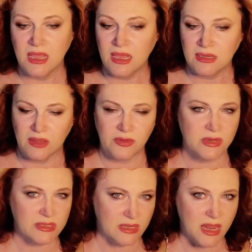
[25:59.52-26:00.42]
Now,
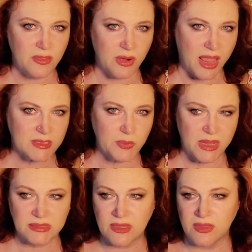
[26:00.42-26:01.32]
there's another
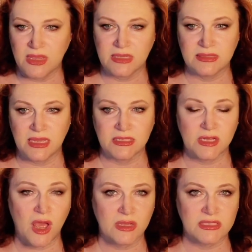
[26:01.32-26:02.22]
aspect to this that
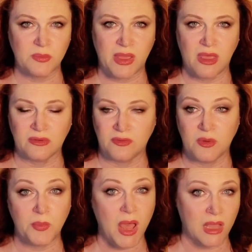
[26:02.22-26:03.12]
talks about the
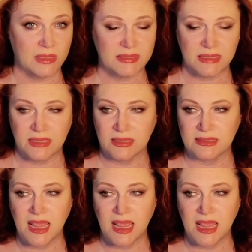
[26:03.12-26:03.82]
politics